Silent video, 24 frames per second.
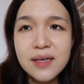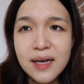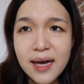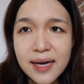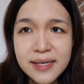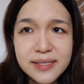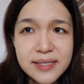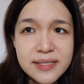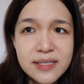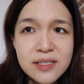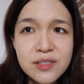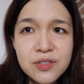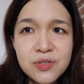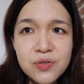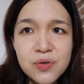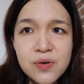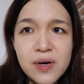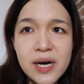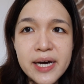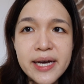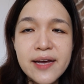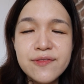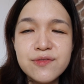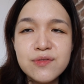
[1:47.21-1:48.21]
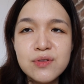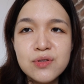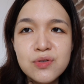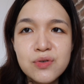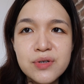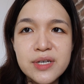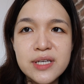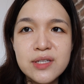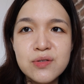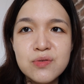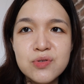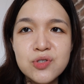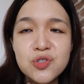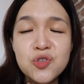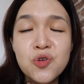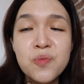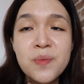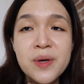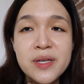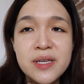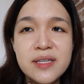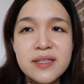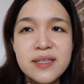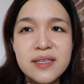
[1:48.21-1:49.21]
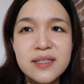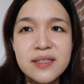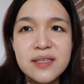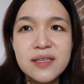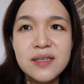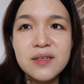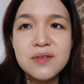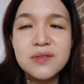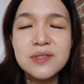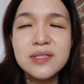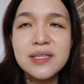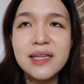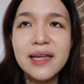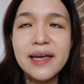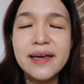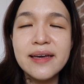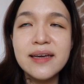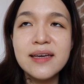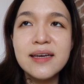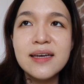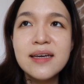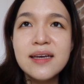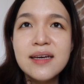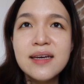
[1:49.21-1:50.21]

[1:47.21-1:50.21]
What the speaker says: I didn't know I have to look into so many details like